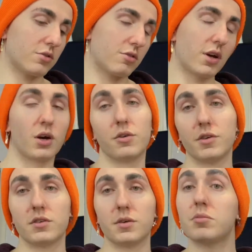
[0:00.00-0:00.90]
straight
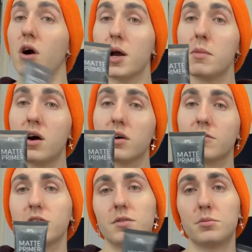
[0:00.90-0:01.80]
over to
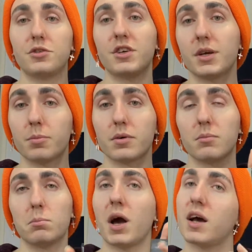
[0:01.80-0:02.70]
Primark for some cheap
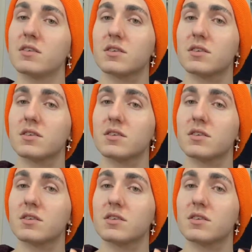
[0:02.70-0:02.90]
matte